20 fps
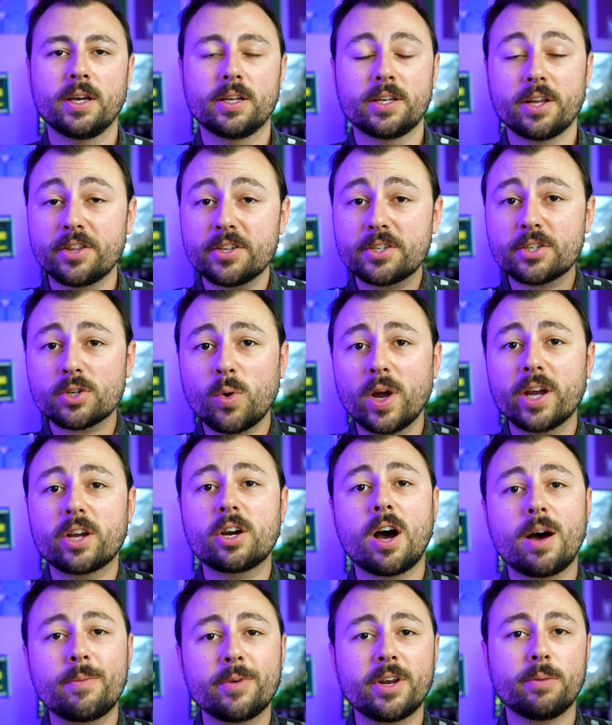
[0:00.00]
Now this is quite
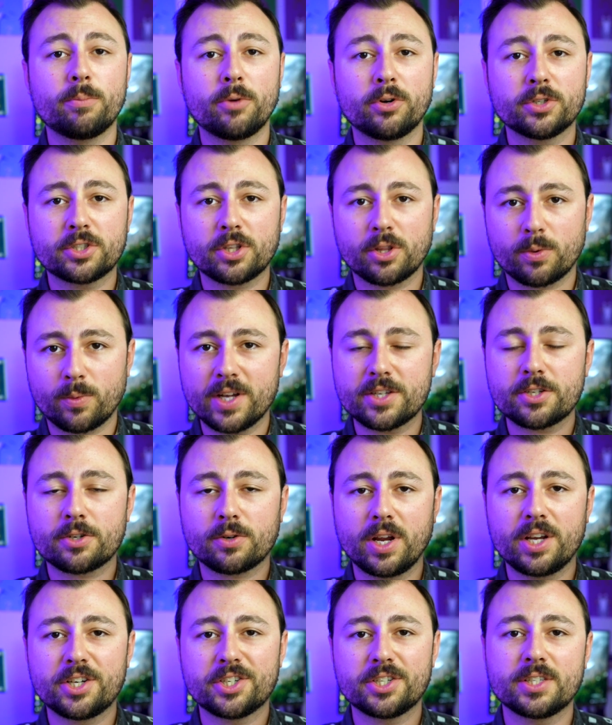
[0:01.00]
common in most of the
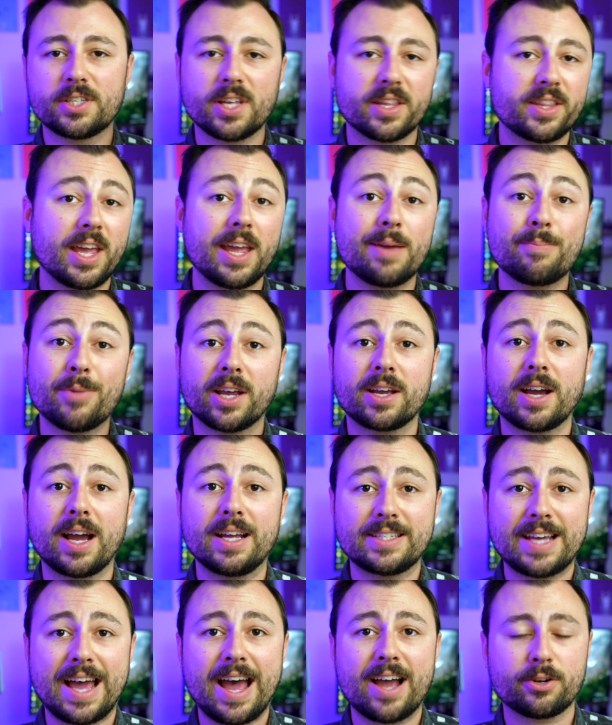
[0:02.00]
restorations that the 8-Bit Guy
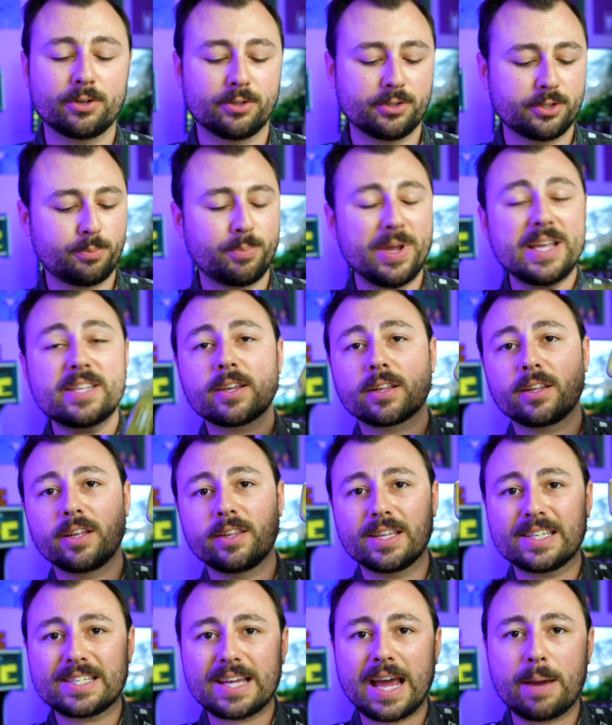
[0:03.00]
tackles. Basically
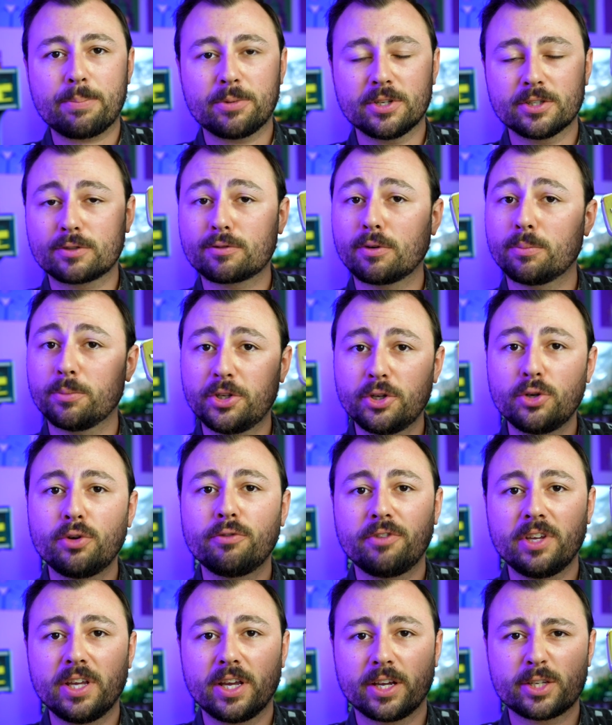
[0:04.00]
this happens from
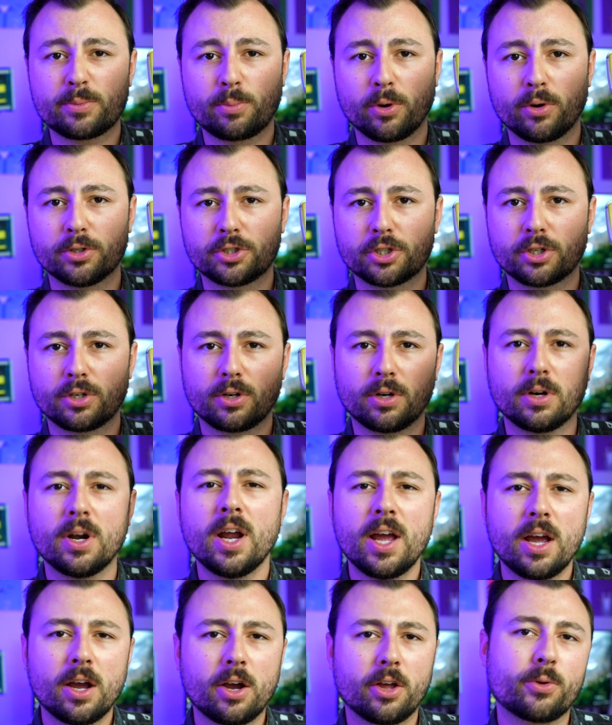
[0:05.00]
UV exposure or
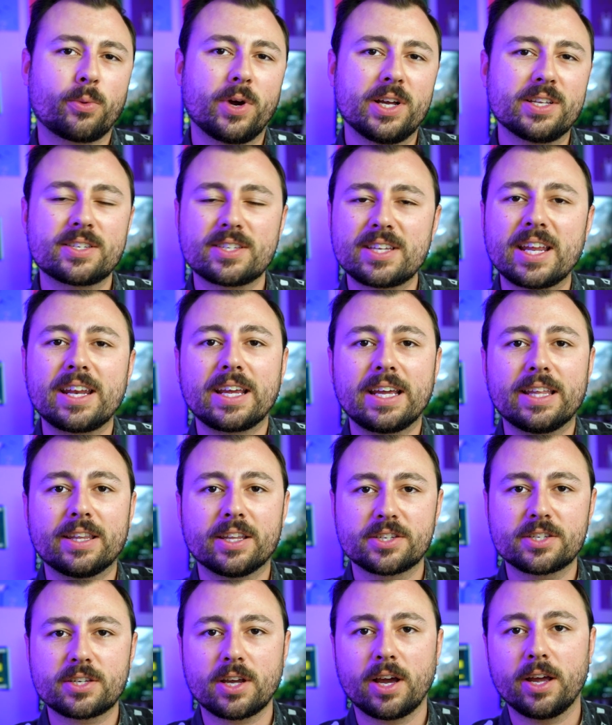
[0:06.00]
otherwise sitting in
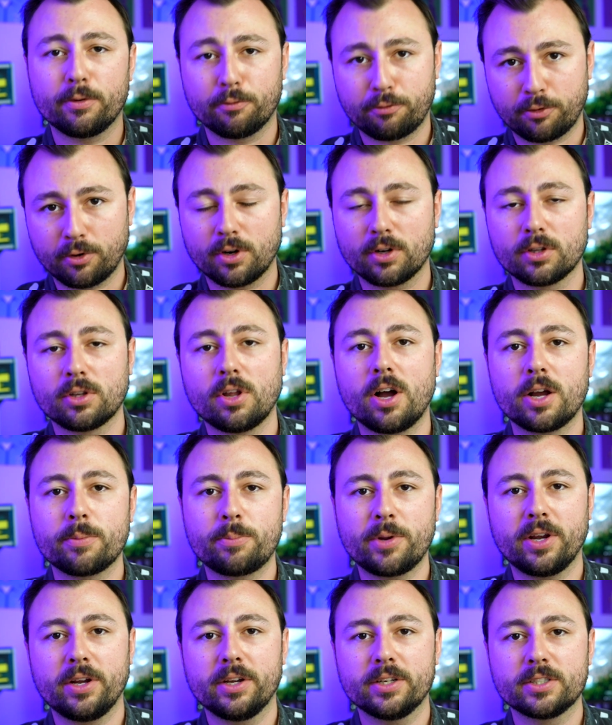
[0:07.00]
the sun for long
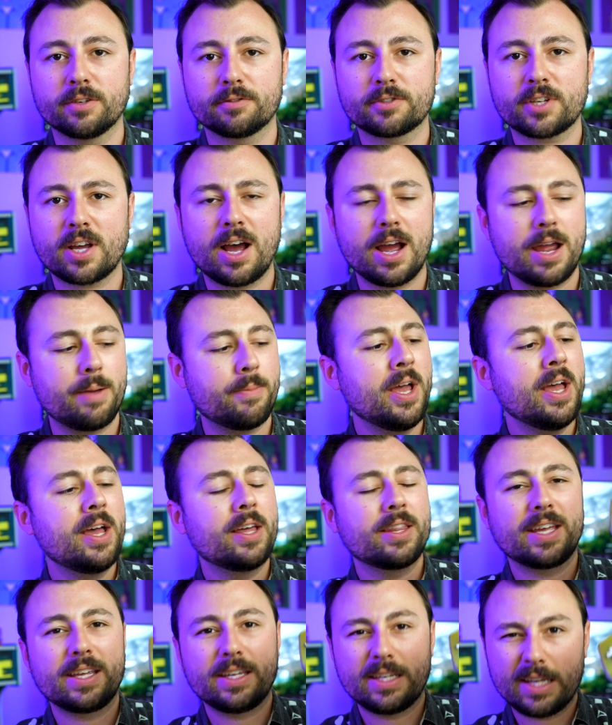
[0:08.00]
periods of time
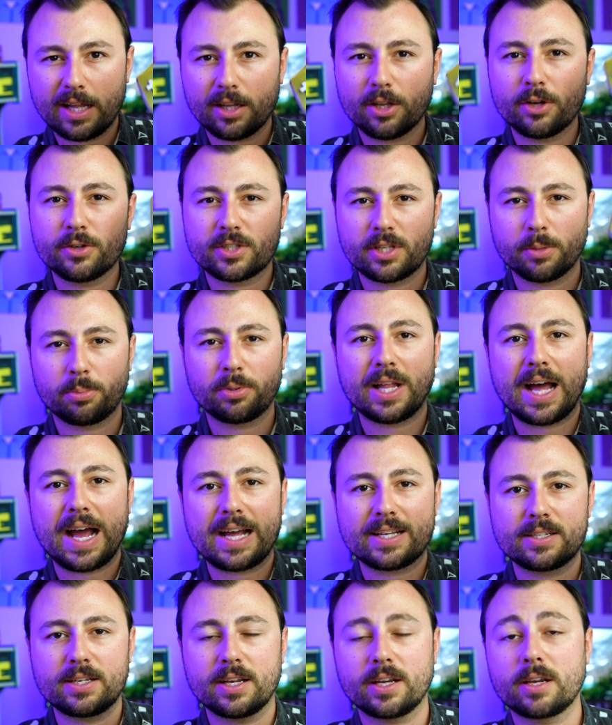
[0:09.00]
that yellows the
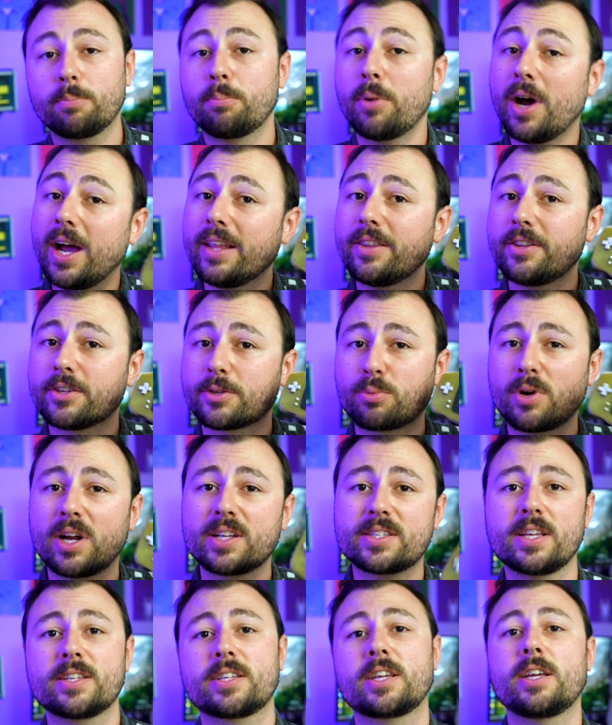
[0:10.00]
plastic, but this
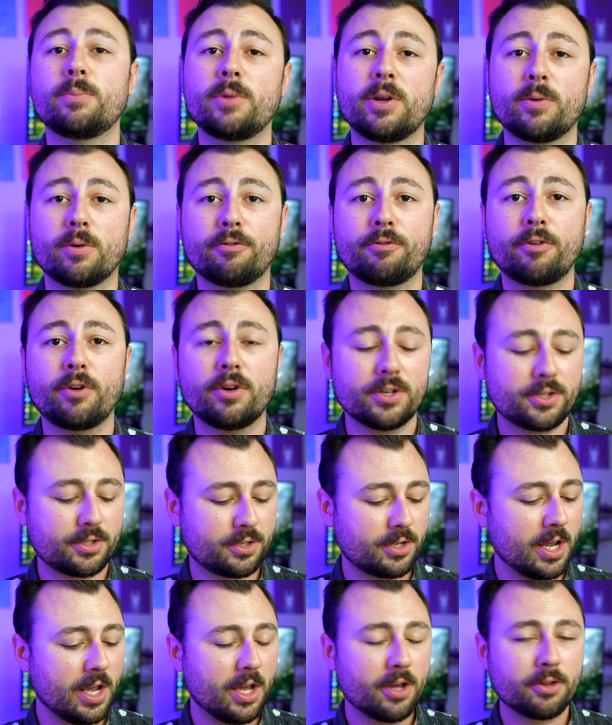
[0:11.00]
process can be
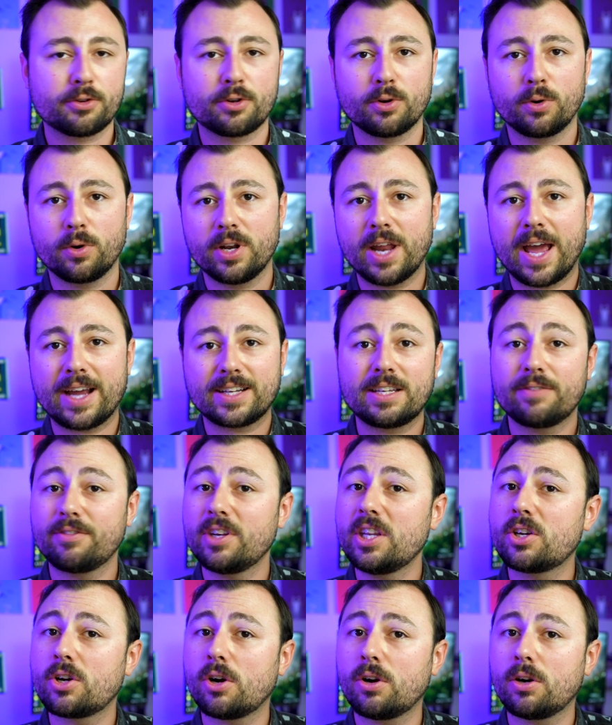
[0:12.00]
reversed through an
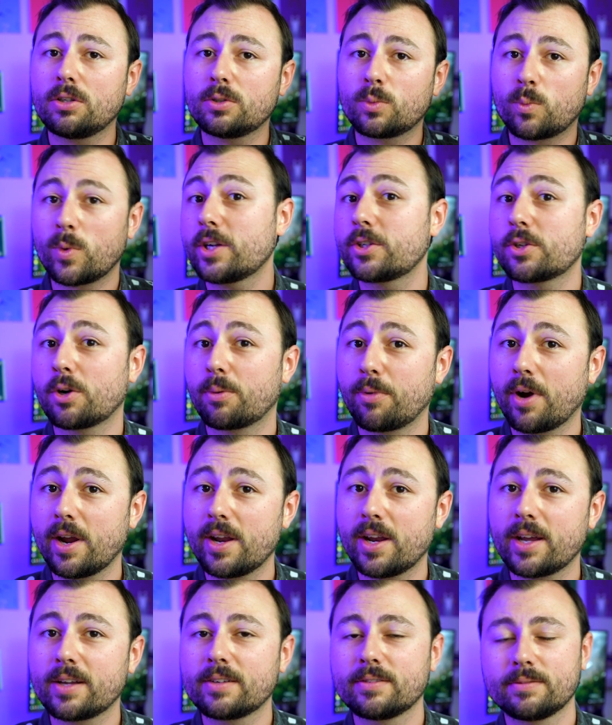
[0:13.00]
activity called
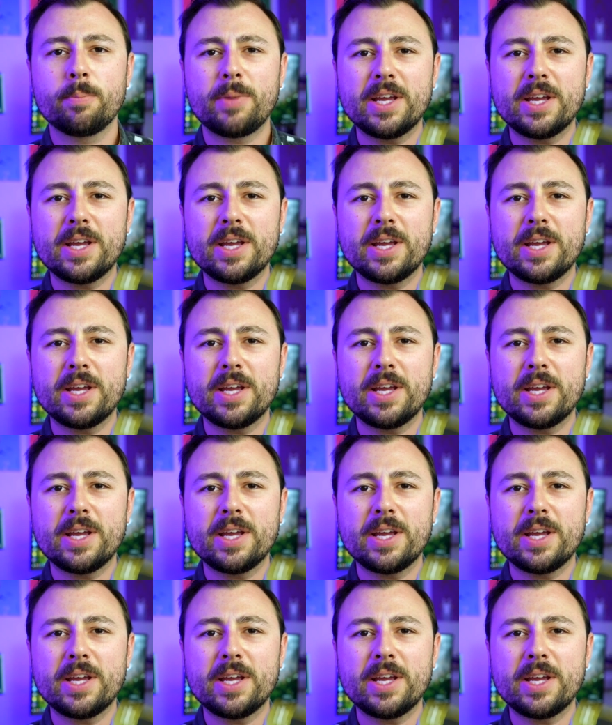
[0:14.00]
retrobriting.